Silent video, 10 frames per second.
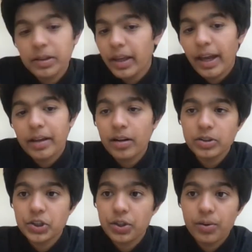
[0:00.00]
yeah, and
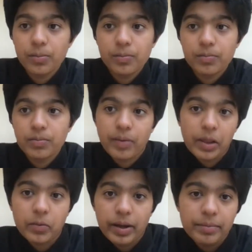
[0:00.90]
also, by
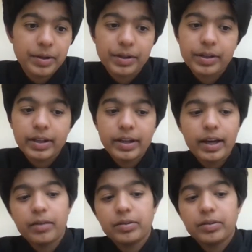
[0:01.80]
the way, I'm hearing it now.